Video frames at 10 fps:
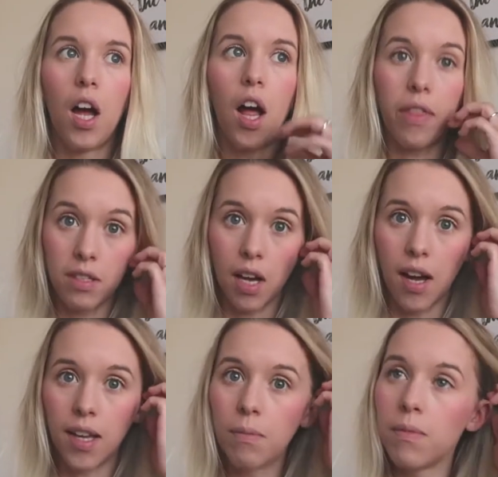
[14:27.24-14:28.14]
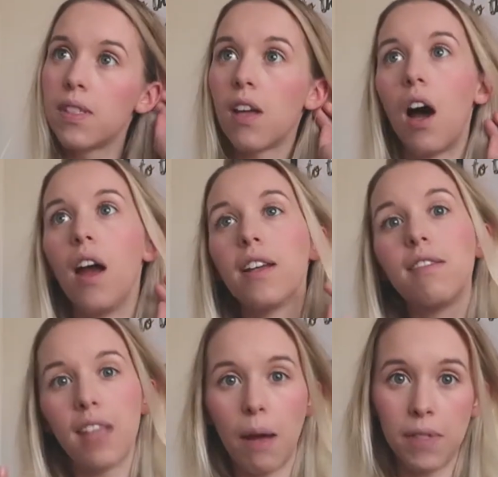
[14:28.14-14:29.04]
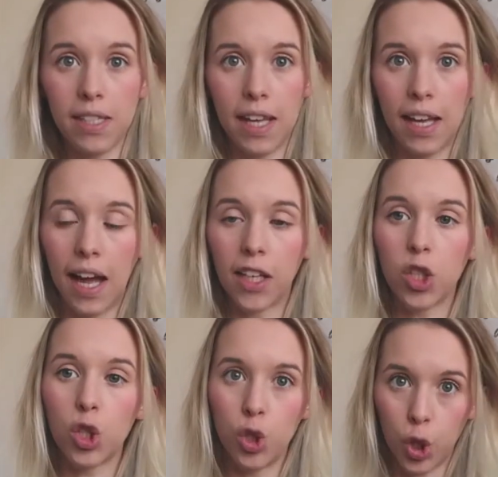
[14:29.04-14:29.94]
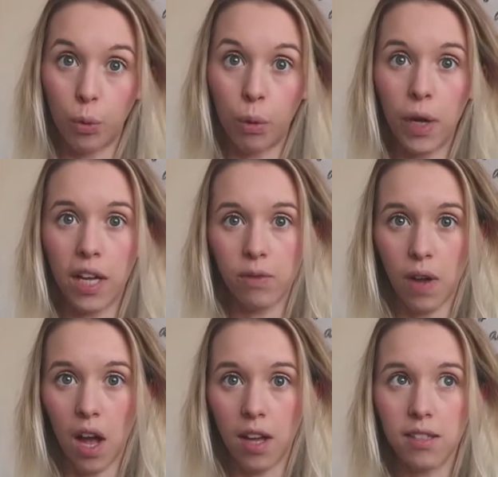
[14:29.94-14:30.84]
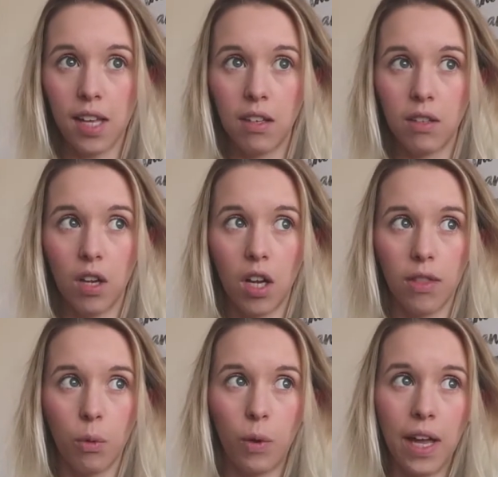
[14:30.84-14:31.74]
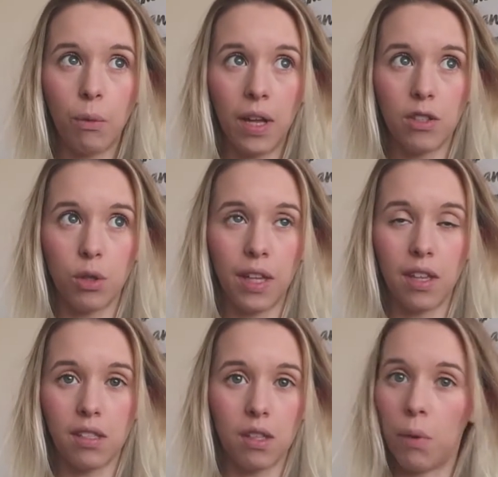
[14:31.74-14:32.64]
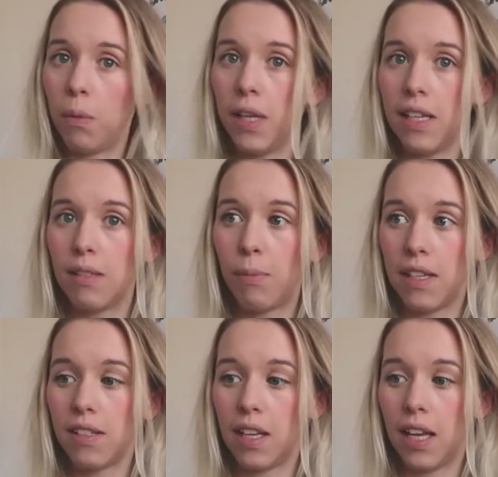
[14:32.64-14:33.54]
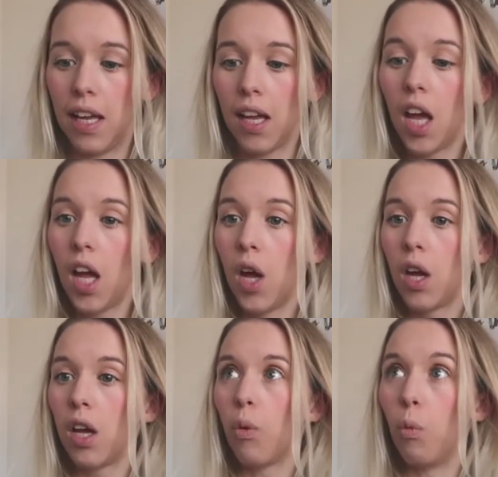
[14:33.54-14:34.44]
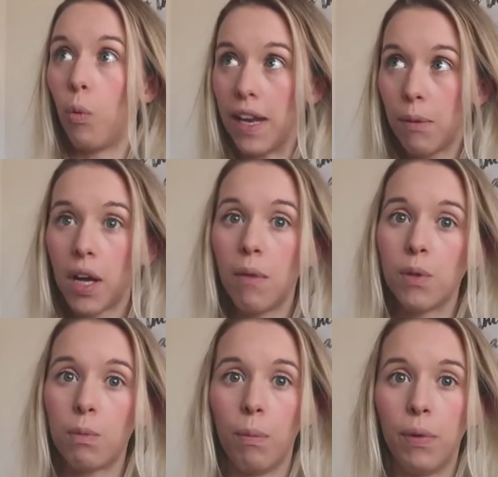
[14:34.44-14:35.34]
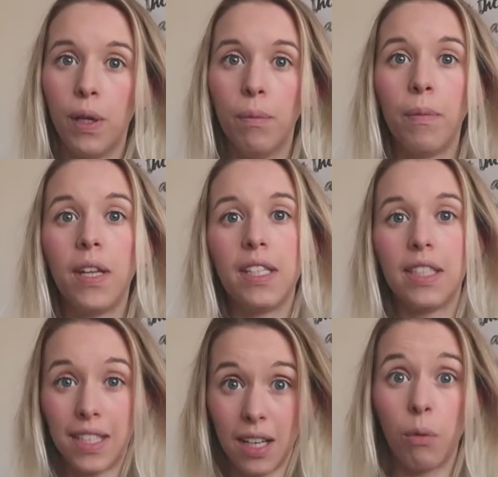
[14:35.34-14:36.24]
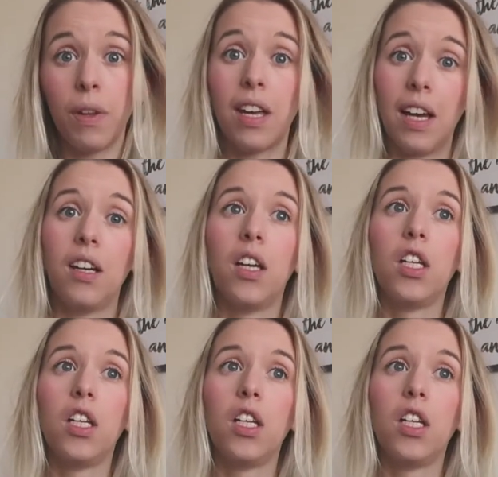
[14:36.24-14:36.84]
other times I accept it and I just do what works for us. And the way we're doing things at the moment is basically, when it becomes a problem, deal with it.